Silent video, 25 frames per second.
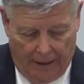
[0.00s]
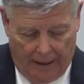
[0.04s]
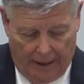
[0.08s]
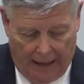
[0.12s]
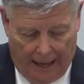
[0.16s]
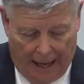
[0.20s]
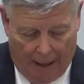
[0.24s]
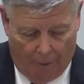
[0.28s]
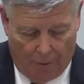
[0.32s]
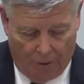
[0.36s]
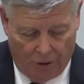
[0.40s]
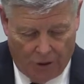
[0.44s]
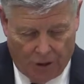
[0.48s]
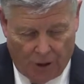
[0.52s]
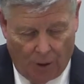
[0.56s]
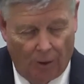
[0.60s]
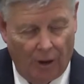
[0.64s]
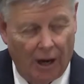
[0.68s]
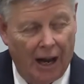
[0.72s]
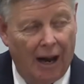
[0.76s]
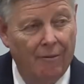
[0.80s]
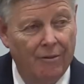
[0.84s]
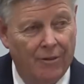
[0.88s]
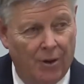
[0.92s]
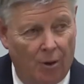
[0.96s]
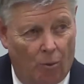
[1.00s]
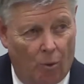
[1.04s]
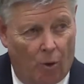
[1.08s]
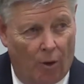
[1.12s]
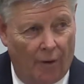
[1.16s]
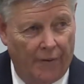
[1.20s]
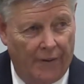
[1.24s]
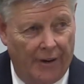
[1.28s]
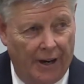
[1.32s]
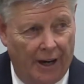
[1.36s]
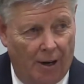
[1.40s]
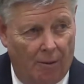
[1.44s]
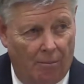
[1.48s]
I will show love
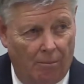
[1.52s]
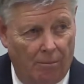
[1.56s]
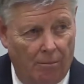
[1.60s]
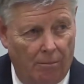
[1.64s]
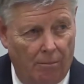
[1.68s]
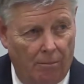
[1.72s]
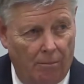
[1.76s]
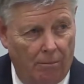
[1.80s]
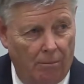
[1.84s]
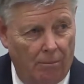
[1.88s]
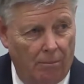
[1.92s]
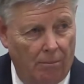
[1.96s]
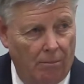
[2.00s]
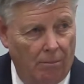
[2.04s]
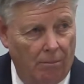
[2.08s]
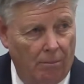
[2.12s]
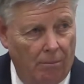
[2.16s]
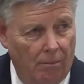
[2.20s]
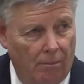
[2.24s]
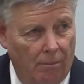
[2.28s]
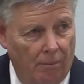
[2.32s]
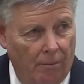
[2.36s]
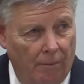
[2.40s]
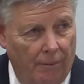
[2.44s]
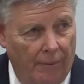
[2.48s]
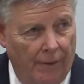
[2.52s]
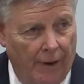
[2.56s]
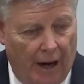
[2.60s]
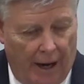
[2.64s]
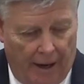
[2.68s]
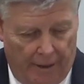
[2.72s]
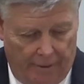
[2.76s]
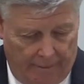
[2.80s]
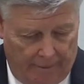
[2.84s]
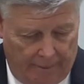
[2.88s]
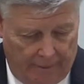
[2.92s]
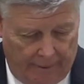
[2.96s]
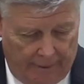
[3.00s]
toward them,
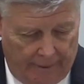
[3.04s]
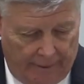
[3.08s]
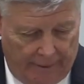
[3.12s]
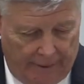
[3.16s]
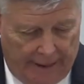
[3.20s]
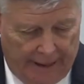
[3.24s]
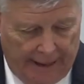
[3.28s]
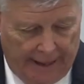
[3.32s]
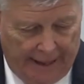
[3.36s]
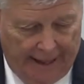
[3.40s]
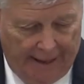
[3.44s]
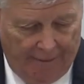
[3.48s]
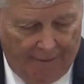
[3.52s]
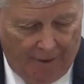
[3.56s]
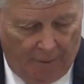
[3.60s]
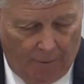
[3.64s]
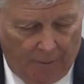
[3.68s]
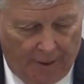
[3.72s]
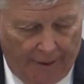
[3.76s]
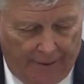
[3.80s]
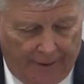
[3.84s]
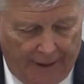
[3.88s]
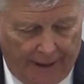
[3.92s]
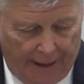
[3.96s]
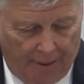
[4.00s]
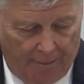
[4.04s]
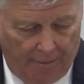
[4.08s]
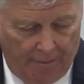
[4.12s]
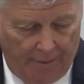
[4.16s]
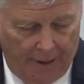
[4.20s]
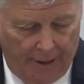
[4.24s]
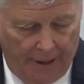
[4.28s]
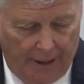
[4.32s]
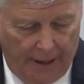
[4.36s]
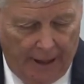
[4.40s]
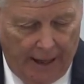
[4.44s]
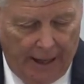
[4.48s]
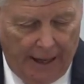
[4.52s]
not get even with them.
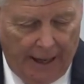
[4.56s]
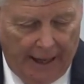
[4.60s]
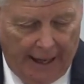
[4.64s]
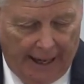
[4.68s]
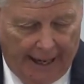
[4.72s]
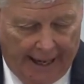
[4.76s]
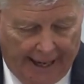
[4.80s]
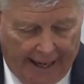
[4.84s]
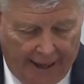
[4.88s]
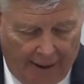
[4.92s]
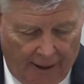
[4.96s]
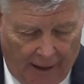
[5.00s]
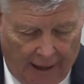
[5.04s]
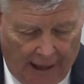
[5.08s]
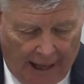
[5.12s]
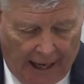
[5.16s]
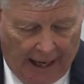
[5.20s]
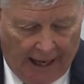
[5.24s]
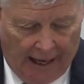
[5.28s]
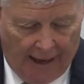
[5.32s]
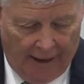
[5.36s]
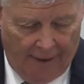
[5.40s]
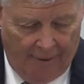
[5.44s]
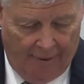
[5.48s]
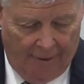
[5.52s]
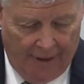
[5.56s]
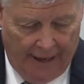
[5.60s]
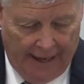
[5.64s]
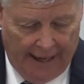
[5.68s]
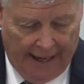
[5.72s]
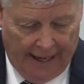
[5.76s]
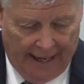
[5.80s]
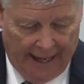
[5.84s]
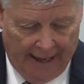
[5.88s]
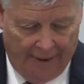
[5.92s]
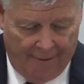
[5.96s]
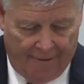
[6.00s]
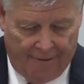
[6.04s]
In love,
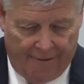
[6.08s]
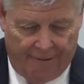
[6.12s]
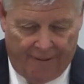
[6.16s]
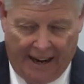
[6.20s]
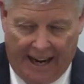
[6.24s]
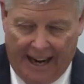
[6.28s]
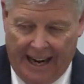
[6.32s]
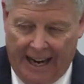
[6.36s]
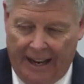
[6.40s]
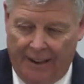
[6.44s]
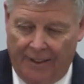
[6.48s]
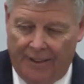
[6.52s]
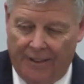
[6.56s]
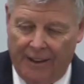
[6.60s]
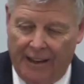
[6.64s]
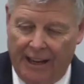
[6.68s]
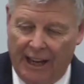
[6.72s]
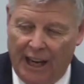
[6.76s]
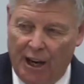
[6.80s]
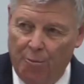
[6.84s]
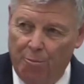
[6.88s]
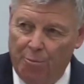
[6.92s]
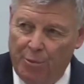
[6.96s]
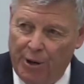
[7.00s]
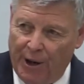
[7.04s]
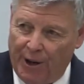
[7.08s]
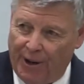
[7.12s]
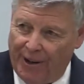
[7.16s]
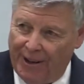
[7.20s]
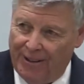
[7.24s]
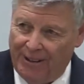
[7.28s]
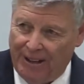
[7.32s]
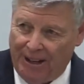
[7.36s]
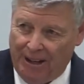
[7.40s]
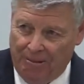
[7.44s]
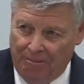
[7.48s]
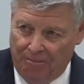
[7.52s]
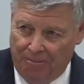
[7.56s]
in faith, and
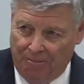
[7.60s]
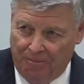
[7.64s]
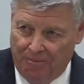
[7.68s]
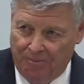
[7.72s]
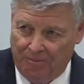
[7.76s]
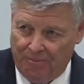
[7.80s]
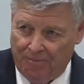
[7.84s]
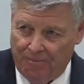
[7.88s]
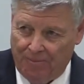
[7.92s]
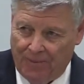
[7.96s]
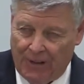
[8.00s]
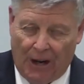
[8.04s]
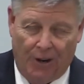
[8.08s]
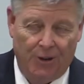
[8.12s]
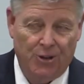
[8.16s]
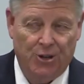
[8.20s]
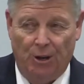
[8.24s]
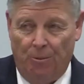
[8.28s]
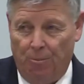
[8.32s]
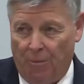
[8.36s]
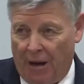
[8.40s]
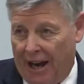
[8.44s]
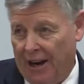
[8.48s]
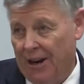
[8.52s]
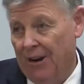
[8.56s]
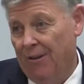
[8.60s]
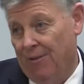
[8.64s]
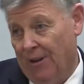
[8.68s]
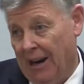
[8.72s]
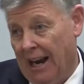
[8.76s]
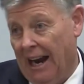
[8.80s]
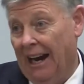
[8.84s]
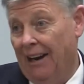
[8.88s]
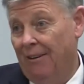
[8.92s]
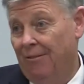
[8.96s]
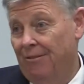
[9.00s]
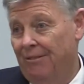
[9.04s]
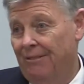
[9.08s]
purity. There's your manner of
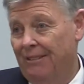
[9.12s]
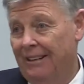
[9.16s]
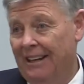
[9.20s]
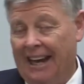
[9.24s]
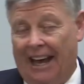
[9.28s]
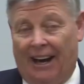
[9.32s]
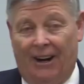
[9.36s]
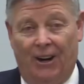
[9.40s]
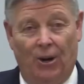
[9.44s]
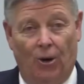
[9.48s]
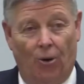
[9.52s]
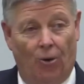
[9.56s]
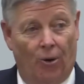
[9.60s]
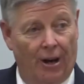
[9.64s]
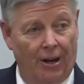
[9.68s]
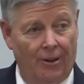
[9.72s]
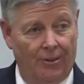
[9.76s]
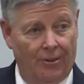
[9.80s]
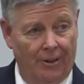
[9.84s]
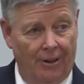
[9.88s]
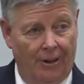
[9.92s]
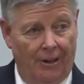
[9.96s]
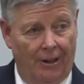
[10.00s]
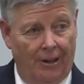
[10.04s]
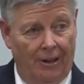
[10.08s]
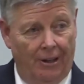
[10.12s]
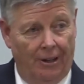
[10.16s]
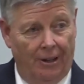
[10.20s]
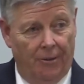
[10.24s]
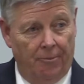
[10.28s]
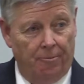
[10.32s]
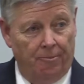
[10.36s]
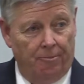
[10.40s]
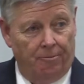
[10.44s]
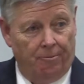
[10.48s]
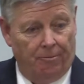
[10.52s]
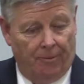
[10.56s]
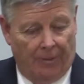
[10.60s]
life categories.
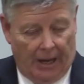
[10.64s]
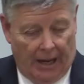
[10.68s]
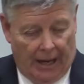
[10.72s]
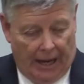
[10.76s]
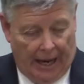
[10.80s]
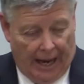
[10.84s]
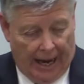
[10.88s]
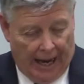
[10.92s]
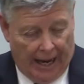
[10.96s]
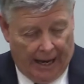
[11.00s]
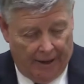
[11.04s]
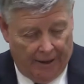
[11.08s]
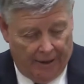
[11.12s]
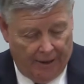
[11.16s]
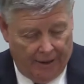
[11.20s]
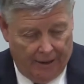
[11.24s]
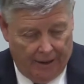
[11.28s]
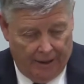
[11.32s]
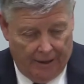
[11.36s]
And